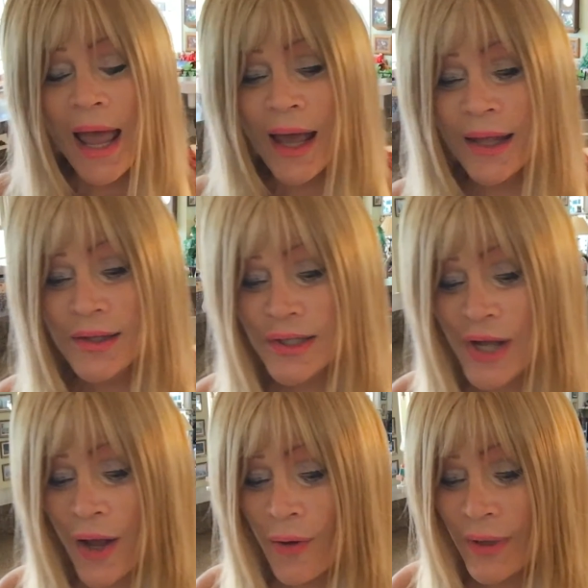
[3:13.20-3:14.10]
And
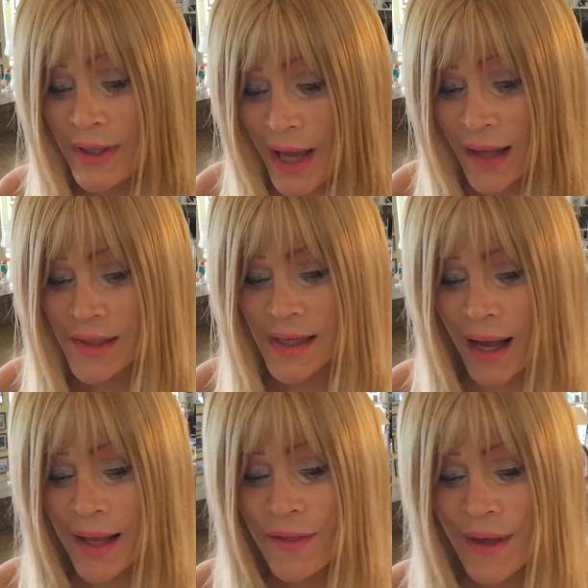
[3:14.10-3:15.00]
so, yes,
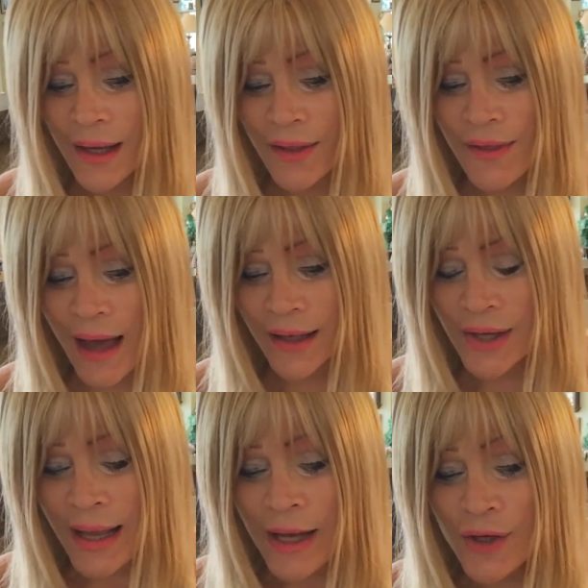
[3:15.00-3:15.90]
I think
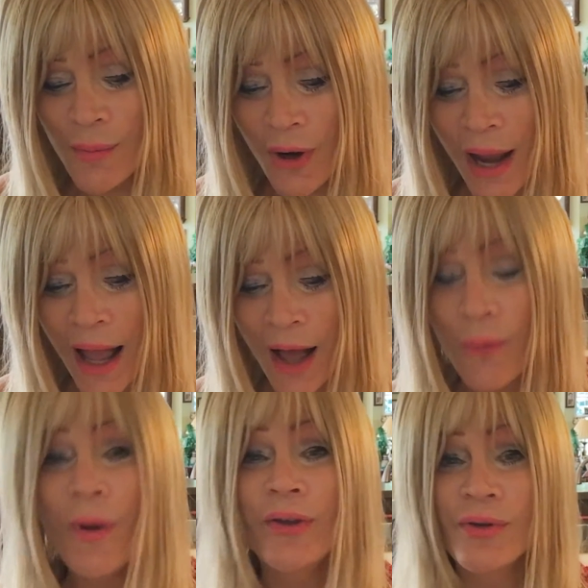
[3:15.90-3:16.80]
that no matter
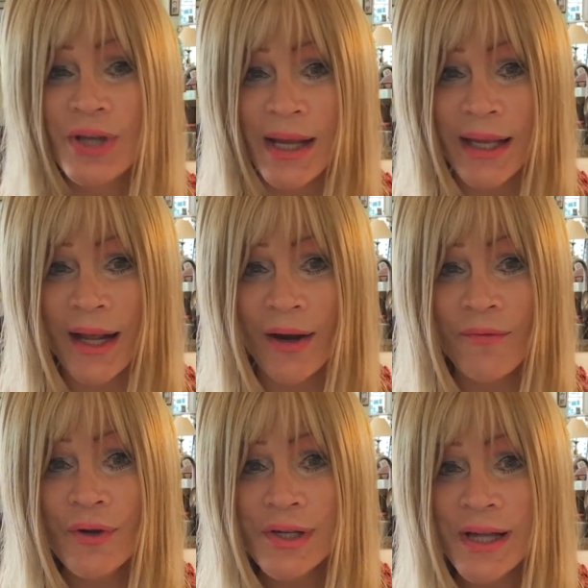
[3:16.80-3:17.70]
how well you take care
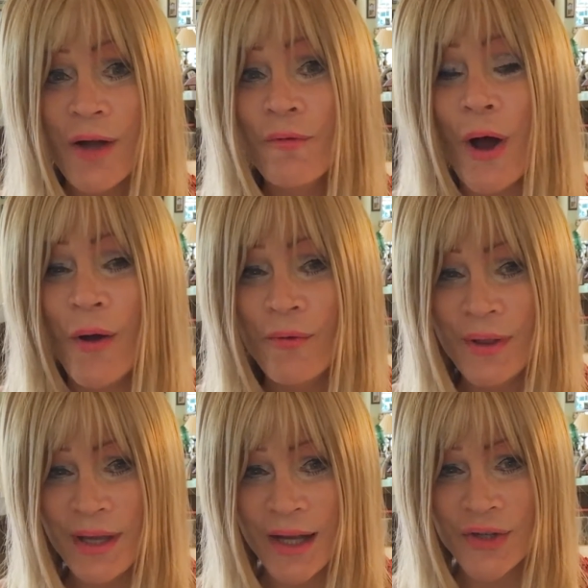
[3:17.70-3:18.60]
of yourself over
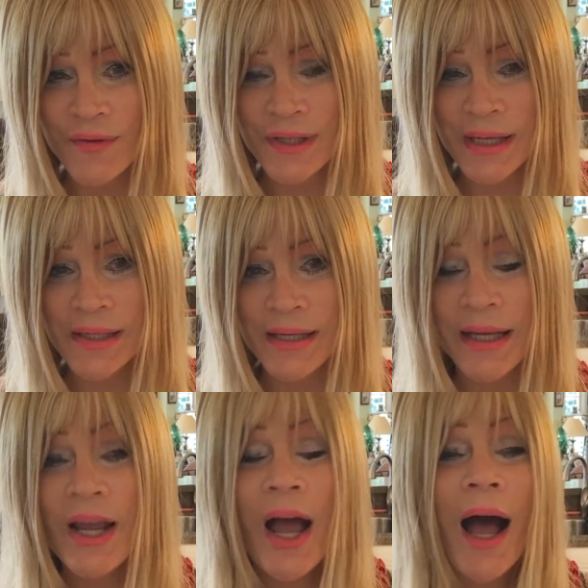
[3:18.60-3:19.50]
the age of
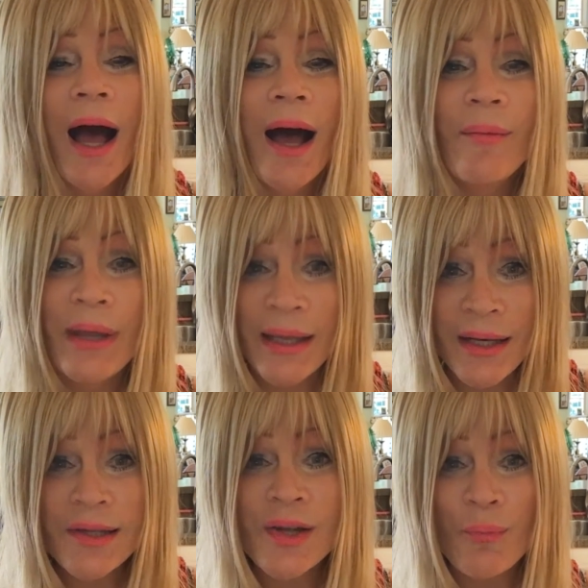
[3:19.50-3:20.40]
60, it
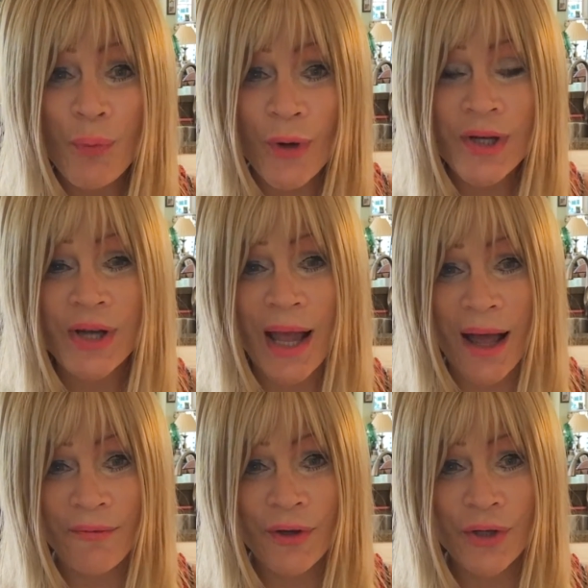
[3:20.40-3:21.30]
is important to
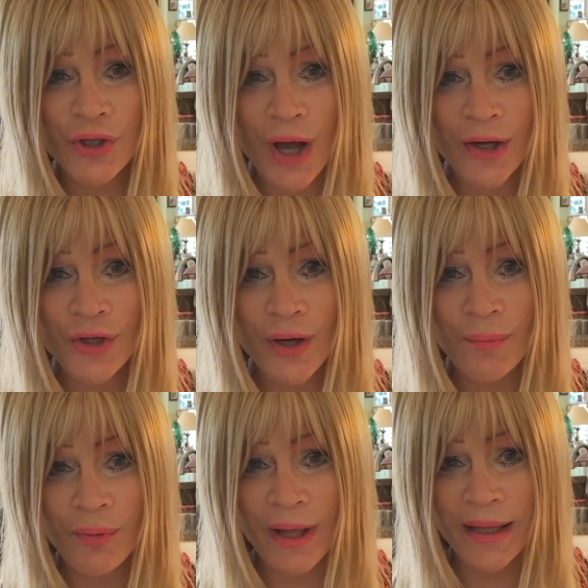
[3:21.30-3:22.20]
have a good doctor
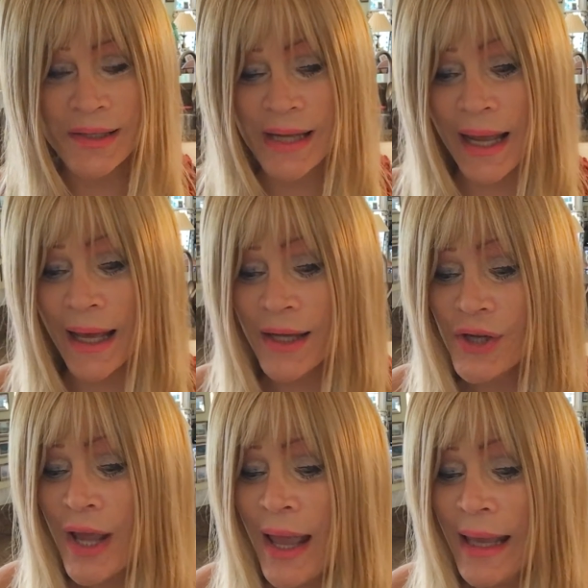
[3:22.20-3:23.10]
in place.
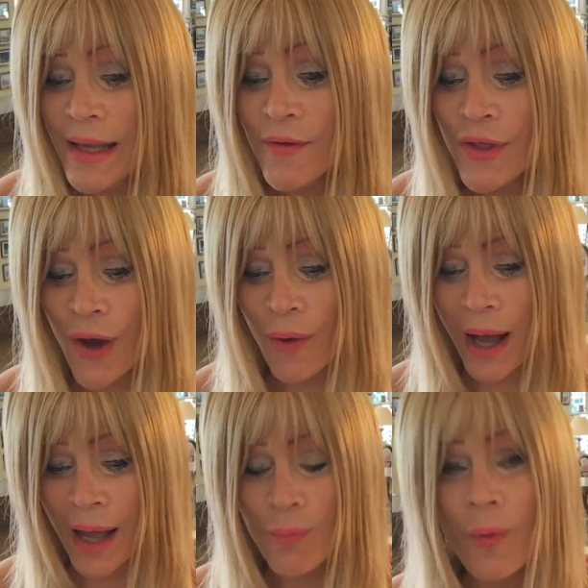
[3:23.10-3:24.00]
And even though
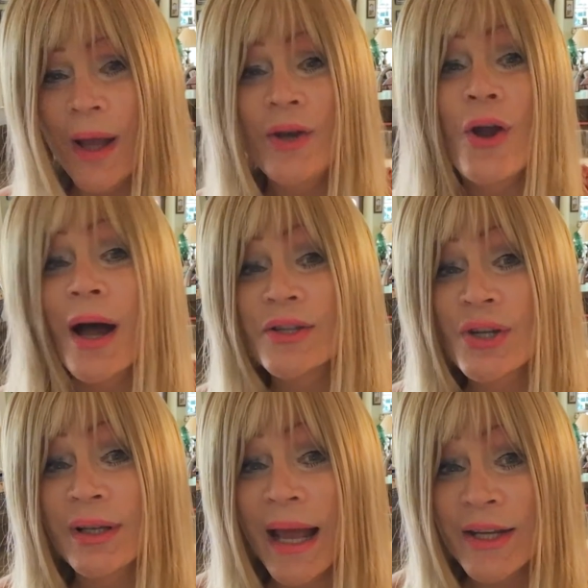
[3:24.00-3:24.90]
I'm one not
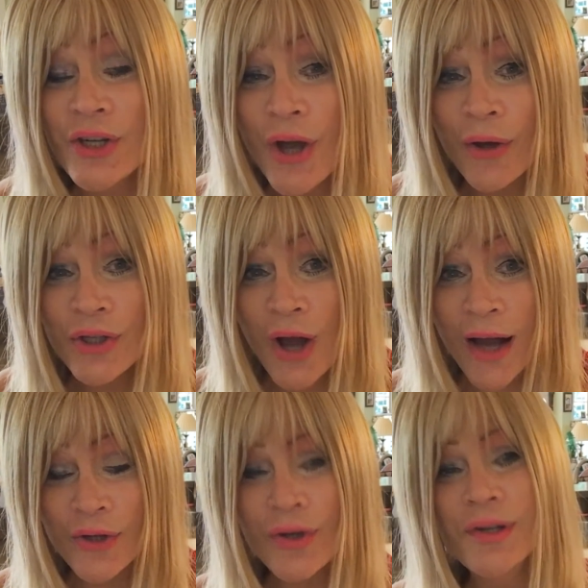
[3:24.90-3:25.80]
to like to go to
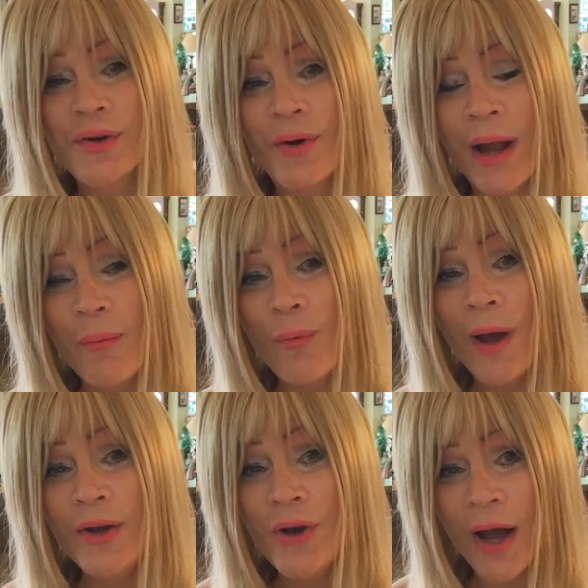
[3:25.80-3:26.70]
doctors, or I'm
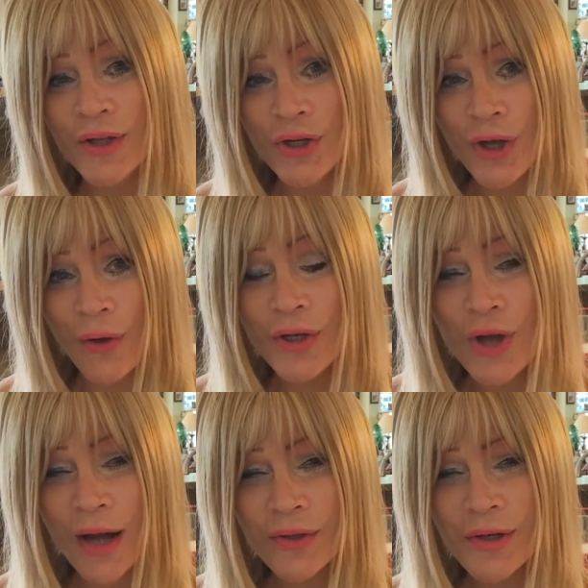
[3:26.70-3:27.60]
one not to go to
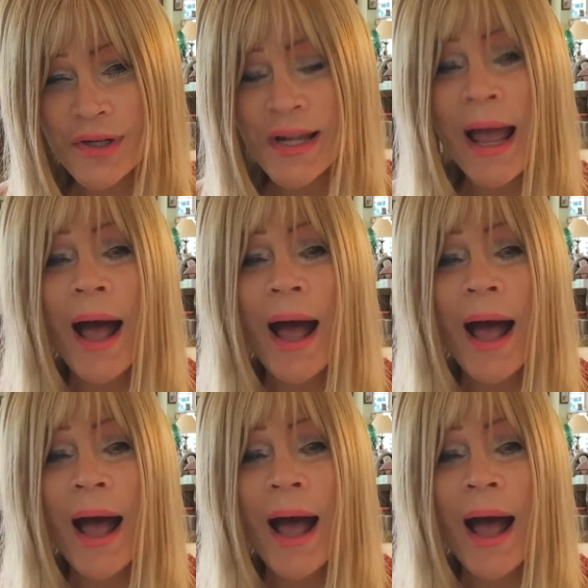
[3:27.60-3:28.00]
doctors,